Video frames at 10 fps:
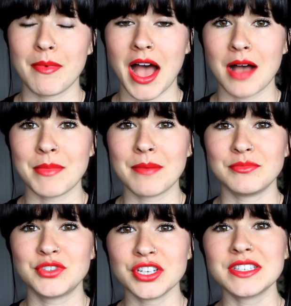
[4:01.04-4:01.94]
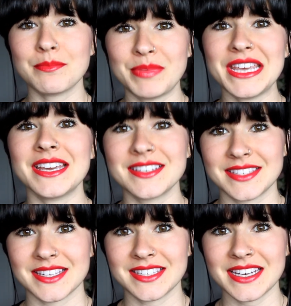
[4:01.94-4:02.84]
um, just be
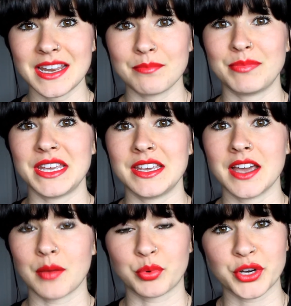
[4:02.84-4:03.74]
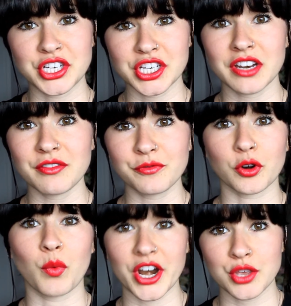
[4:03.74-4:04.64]
consistent, be appreciative
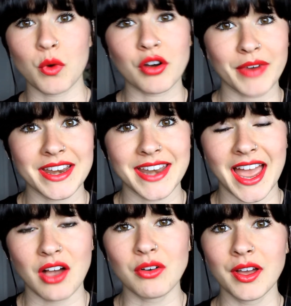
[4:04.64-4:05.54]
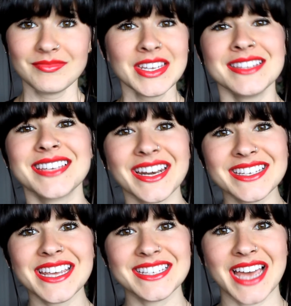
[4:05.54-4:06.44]
for where you are right now. It's gonna
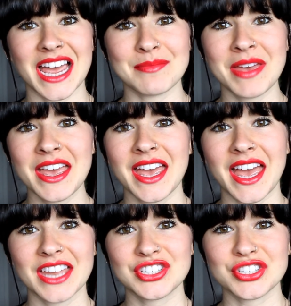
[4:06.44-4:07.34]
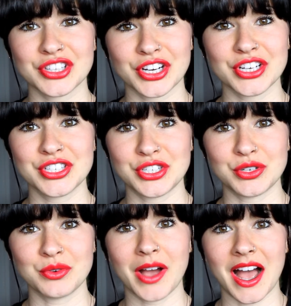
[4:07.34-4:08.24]
take time and just learn
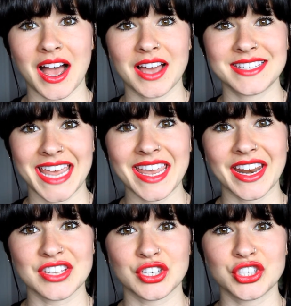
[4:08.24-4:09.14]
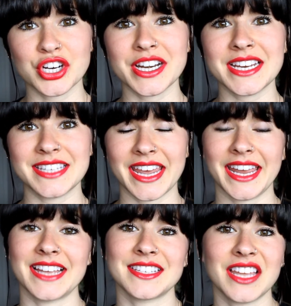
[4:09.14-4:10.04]
to uh, take it as a journey, take
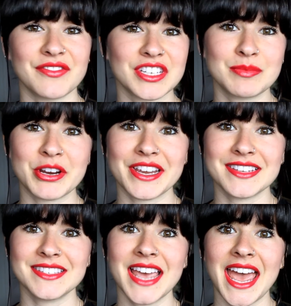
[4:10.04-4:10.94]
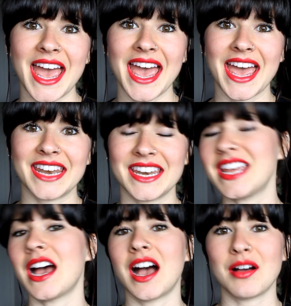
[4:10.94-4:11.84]
it as a life experience. And
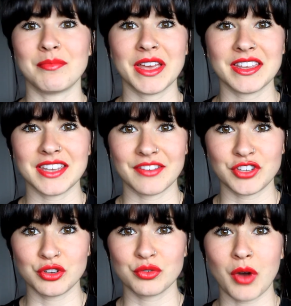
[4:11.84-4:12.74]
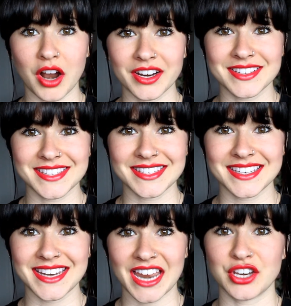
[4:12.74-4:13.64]
um, if you are
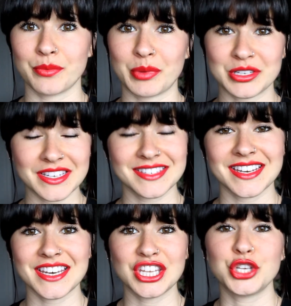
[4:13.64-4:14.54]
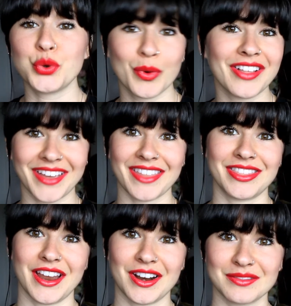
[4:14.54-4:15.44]
consistent and you're persistent, you will get
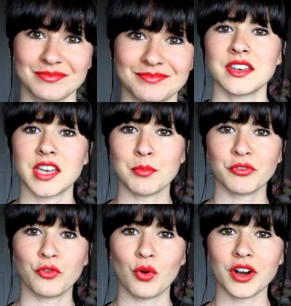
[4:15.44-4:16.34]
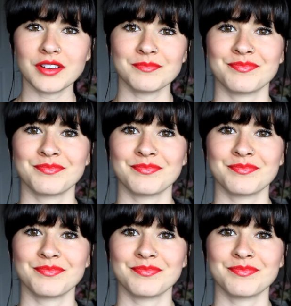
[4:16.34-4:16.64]
there. Number four,